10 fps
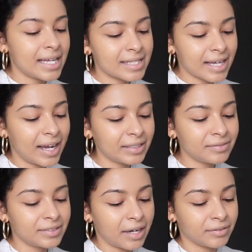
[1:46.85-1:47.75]
It's kind
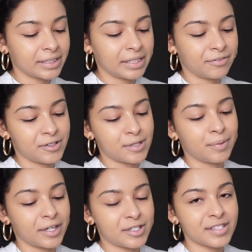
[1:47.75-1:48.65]
of not really a first
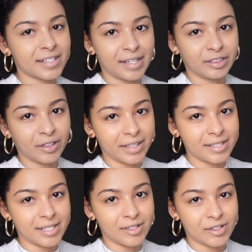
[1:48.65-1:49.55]
impressions because I tried
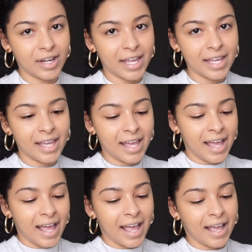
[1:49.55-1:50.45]
this yesterday,
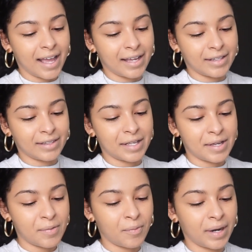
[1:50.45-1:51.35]
and
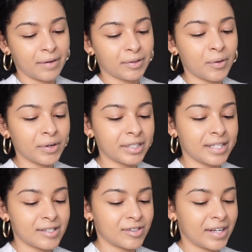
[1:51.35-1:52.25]
when I recorded
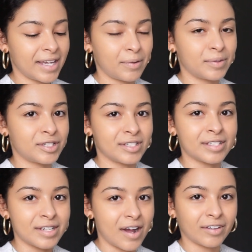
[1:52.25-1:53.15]
yesterday, it was
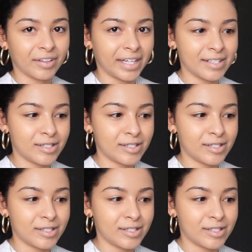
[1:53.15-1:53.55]
just not great.